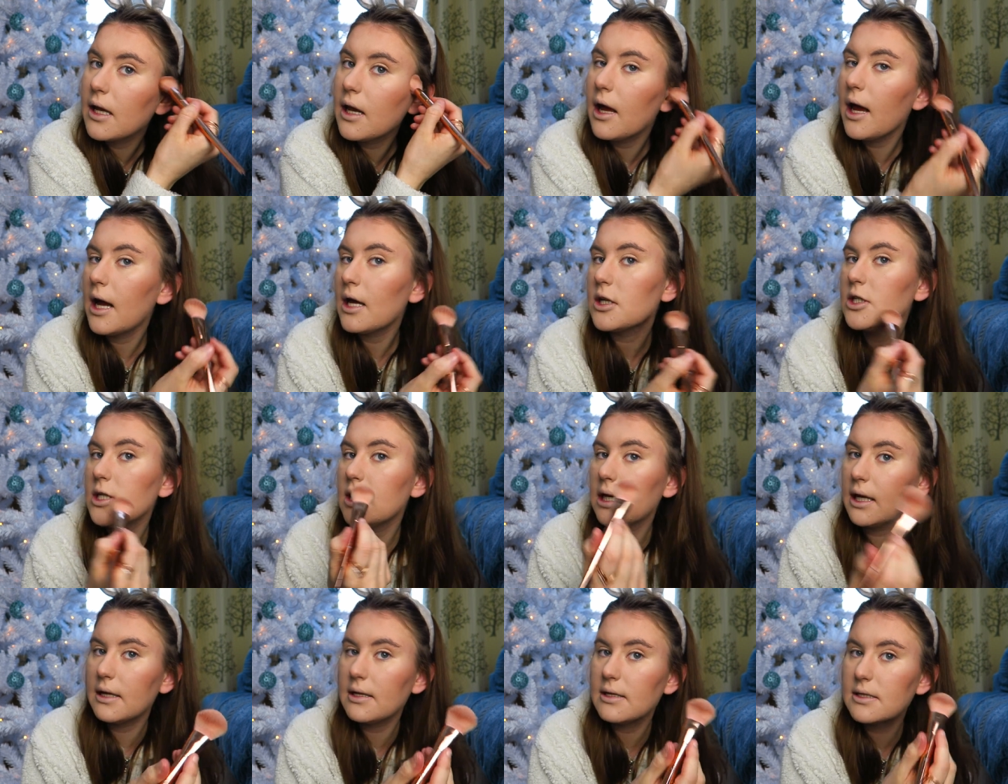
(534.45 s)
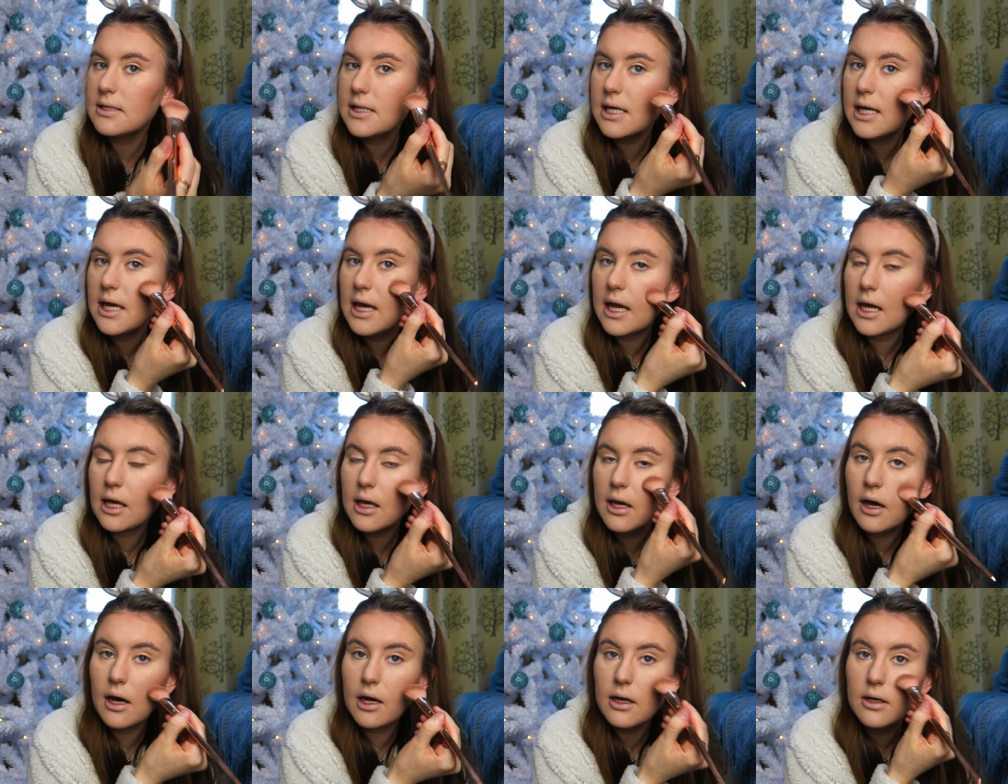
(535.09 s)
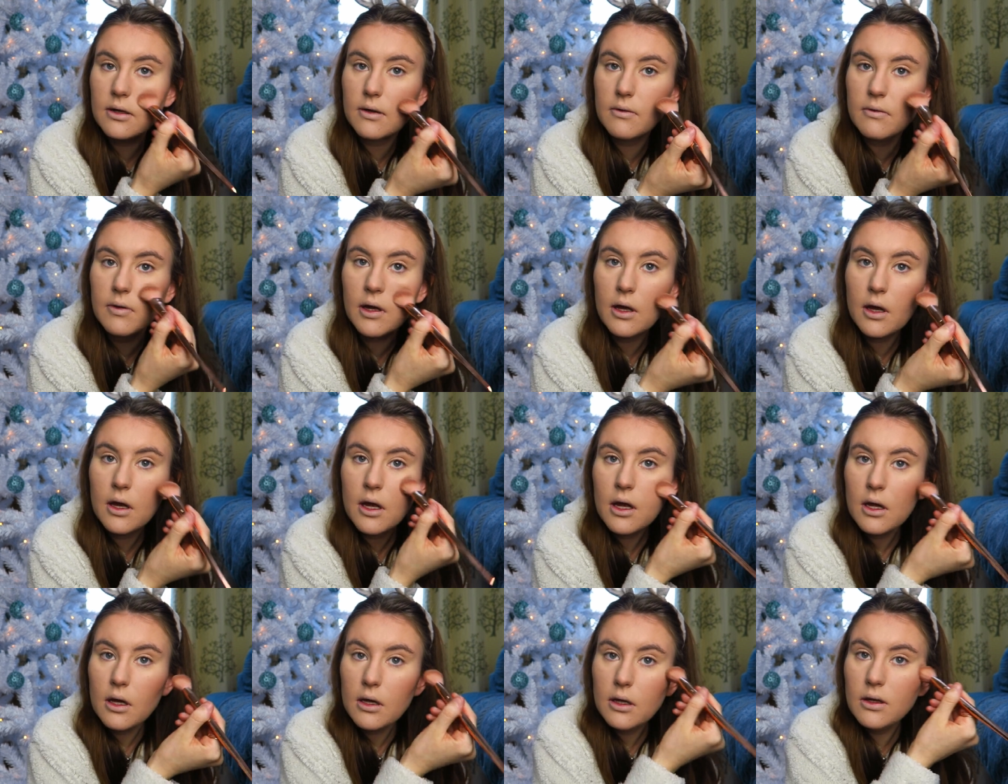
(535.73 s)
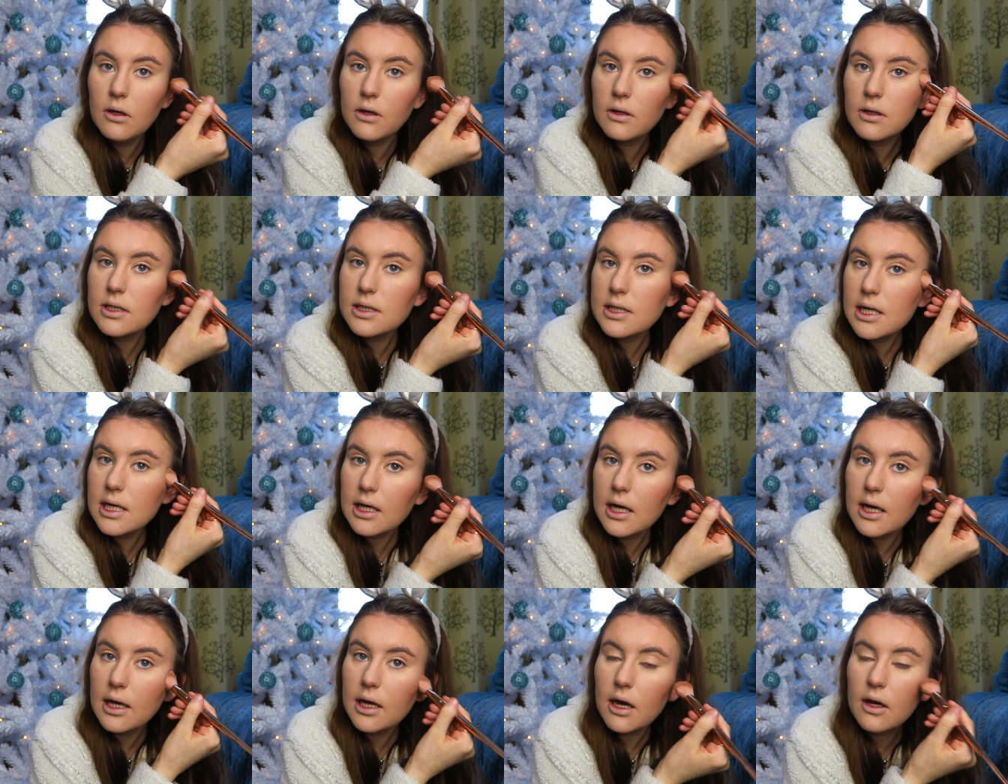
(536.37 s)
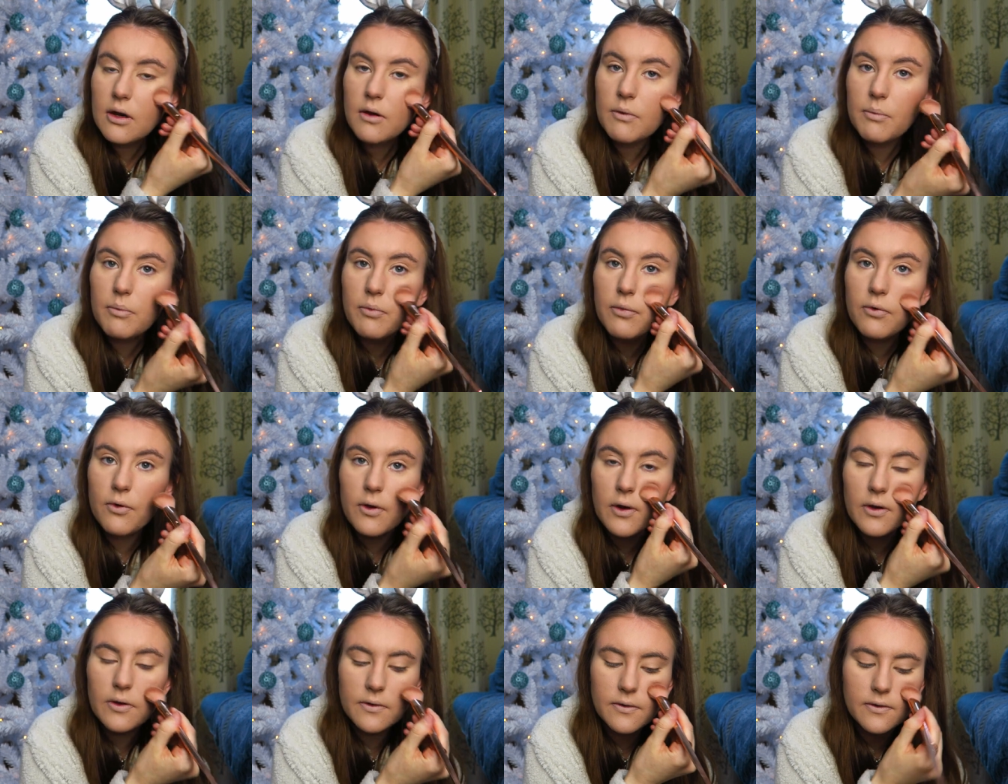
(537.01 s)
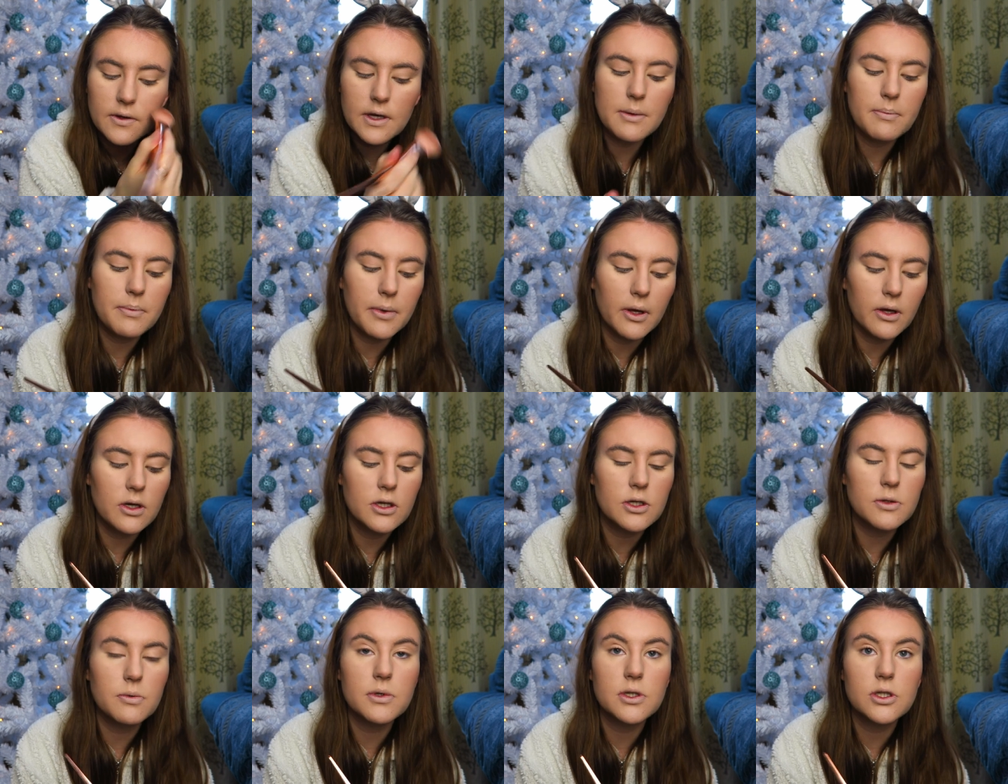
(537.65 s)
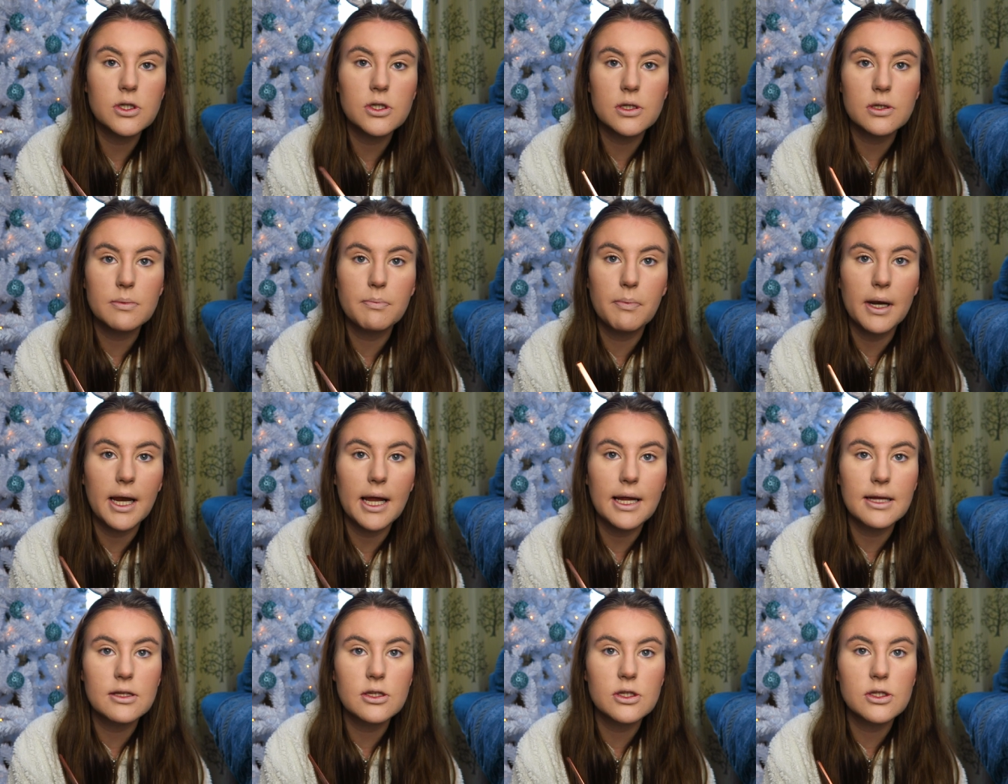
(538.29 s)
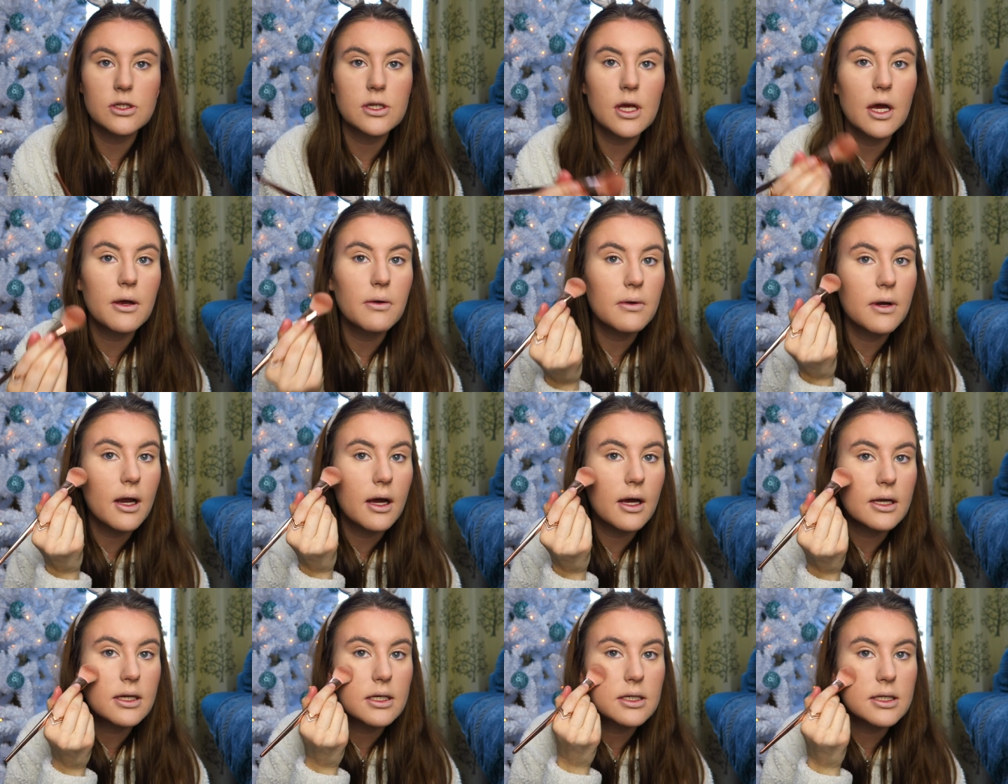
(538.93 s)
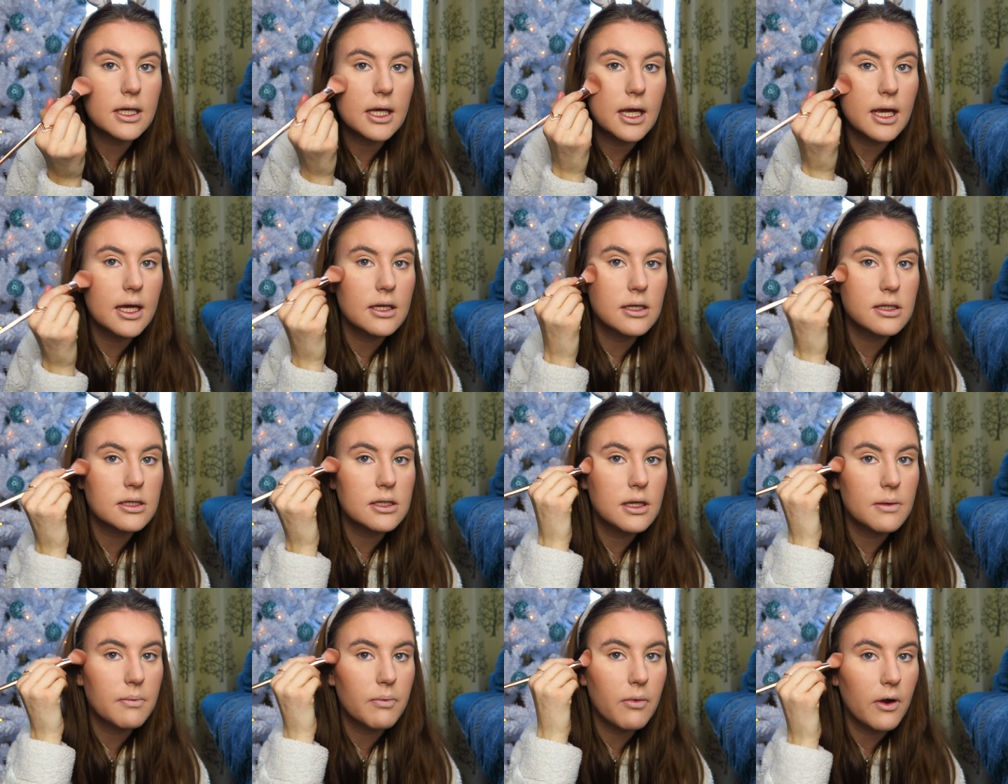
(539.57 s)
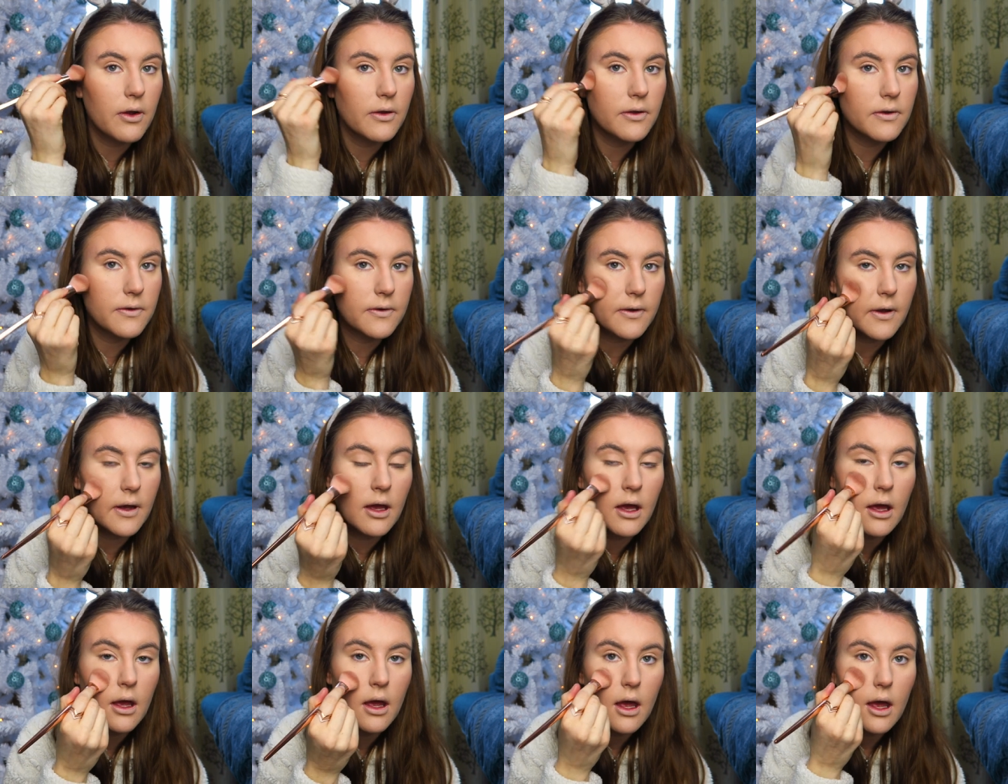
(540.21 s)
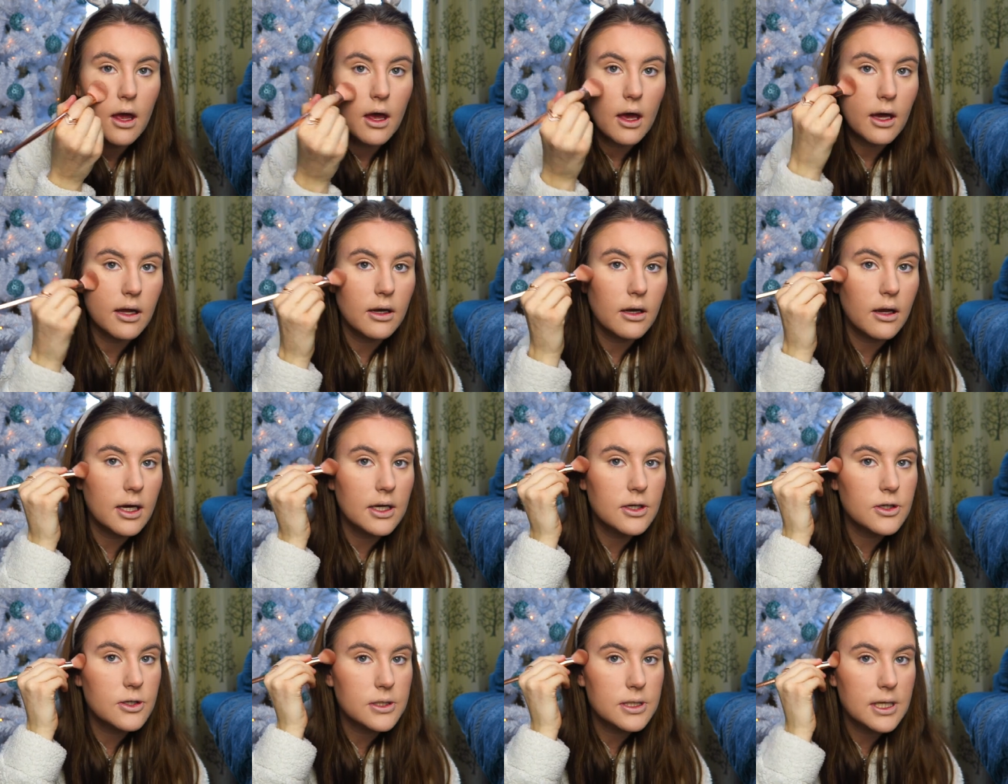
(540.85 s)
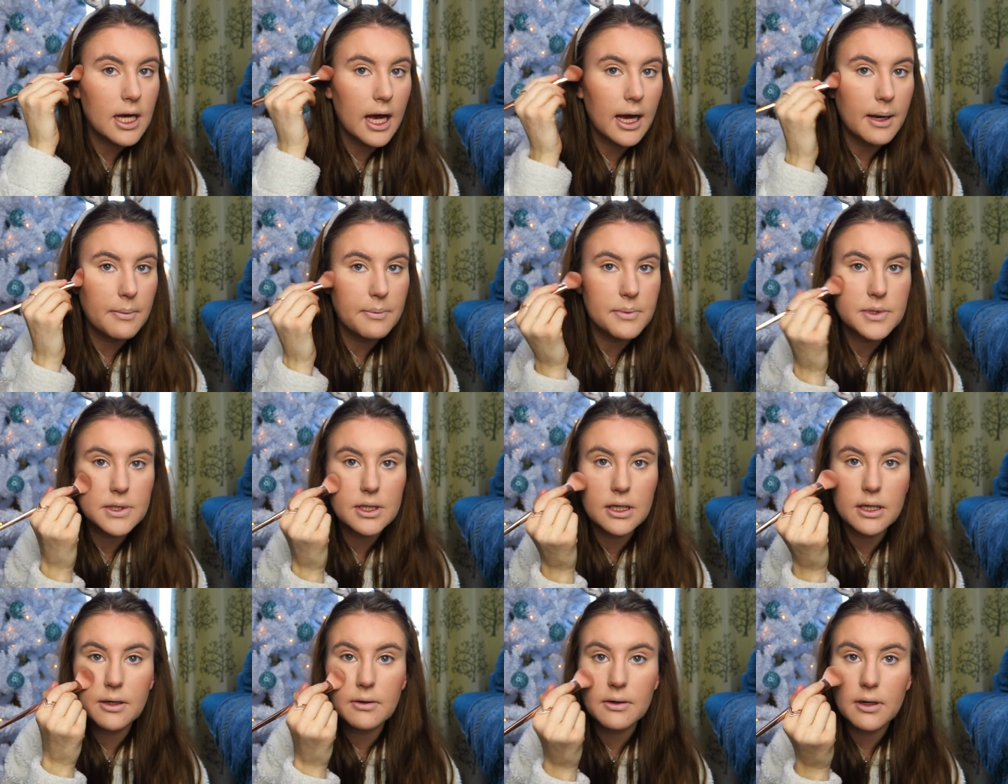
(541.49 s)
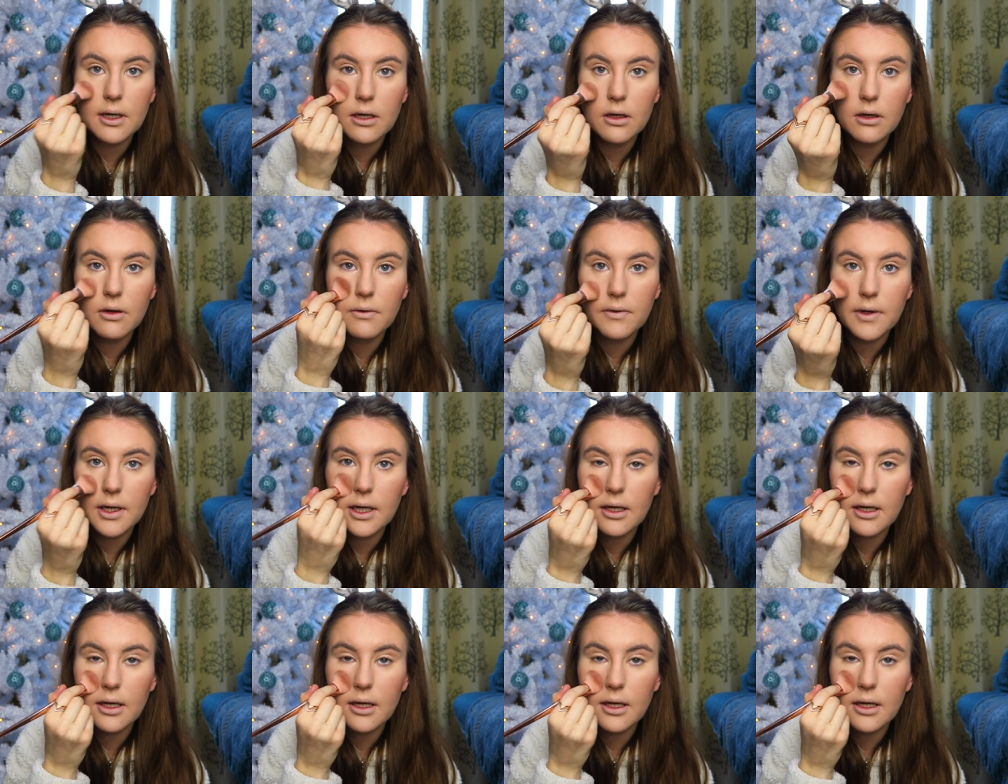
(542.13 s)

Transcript: Like as you can see, it kind of looks like a kind of bronzy blush, which just blends so nicely into the bronzer. And I just absolutely love